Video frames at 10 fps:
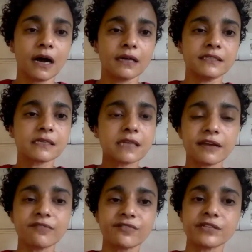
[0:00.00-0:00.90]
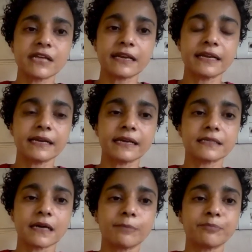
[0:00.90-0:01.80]
just like we were sending it
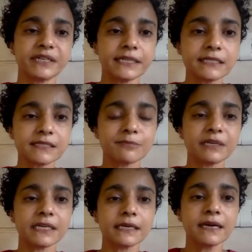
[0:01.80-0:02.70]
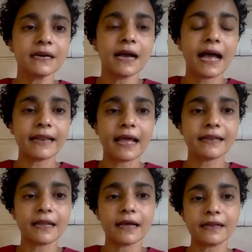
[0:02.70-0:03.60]
predictably,
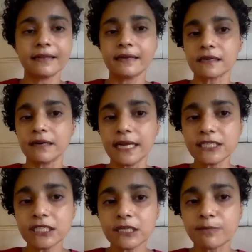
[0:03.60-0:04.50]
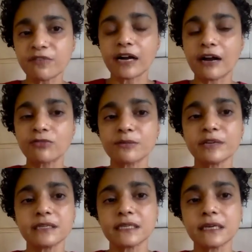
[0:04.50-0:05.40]
and there's a relationship of
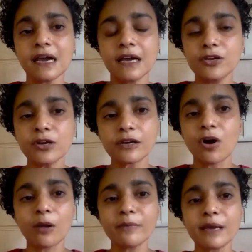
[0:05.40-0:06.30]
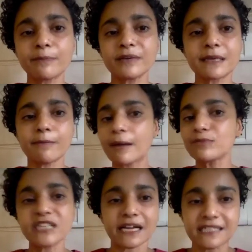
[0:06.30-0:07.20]
accountability. You can call me up and say, ma'am,
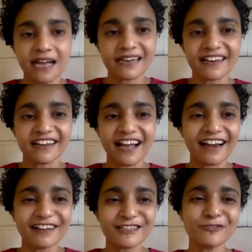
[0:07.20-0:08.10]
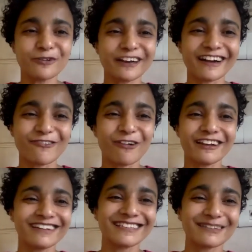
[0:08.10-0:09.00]
mujhe acha nahi laga. And I'll tell you what, our
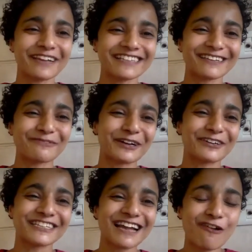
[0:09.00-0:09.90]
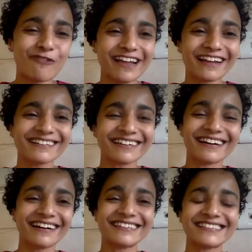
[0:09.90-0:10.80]
quality is amazing because we get
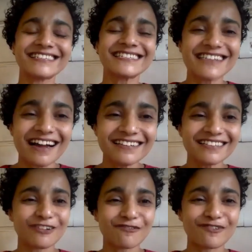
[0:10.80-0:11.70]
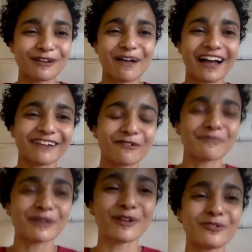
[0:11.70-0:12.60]
tons of feedback from
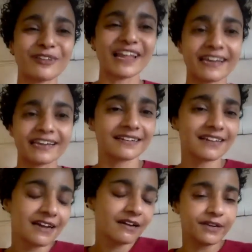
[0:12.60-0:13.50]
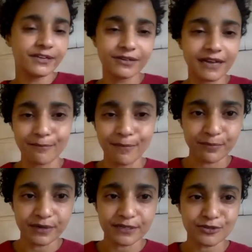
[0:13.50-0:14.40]
people who like it. We do get
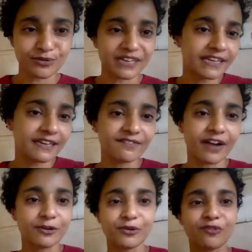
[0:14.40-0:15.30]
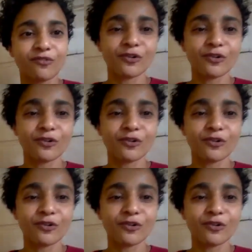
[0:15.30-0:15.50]
members who leave. I don't know